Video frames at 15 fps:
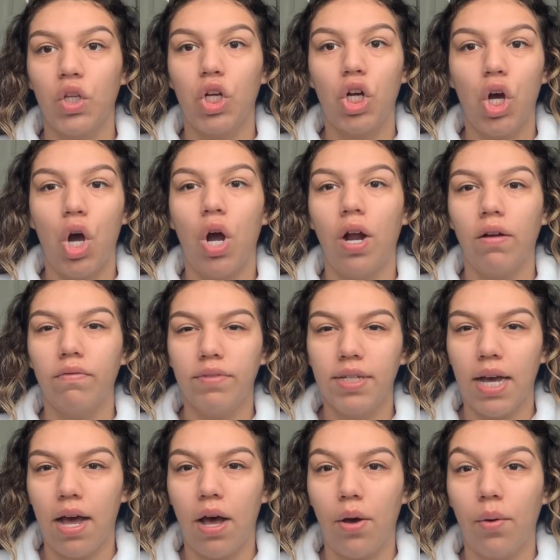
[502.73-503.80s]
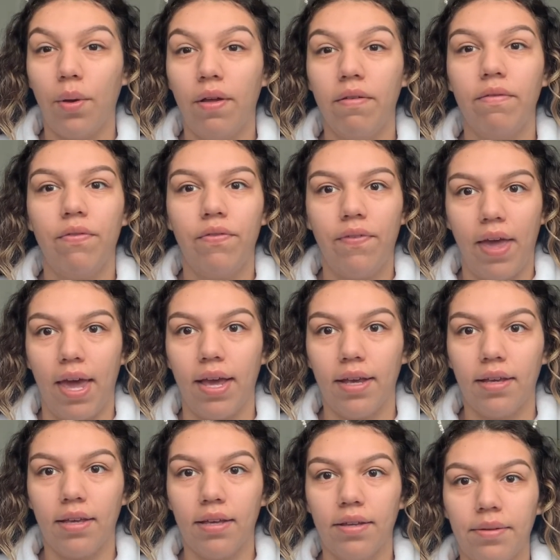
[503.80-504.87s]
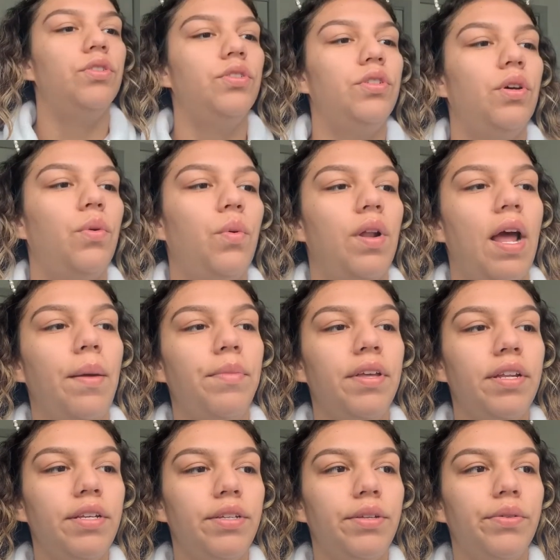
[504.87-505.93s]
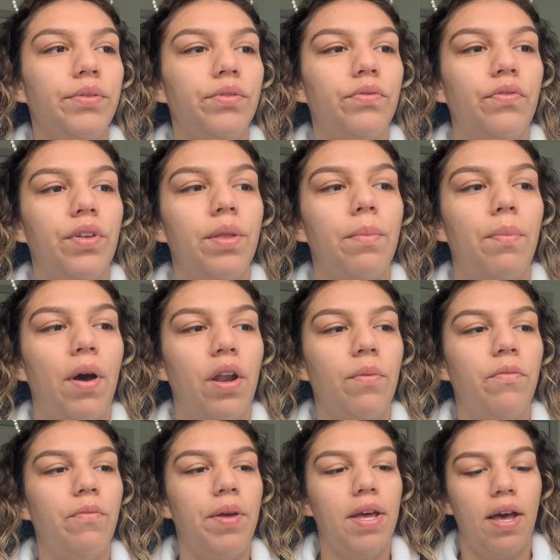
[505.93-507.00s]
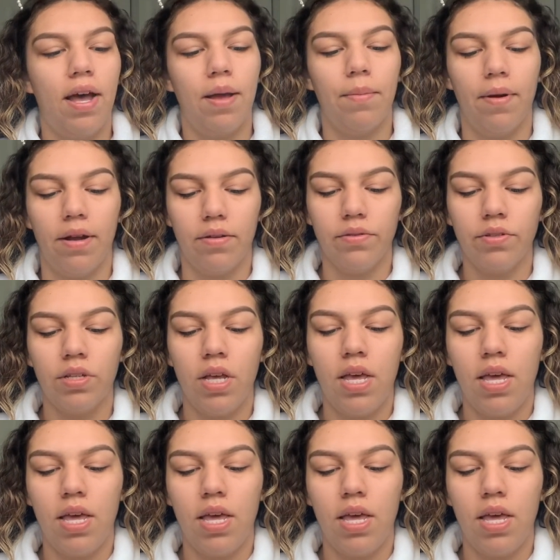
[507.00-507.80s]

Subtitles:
carved out and fake. So what I'm gonna use for the bottom of my eyebrows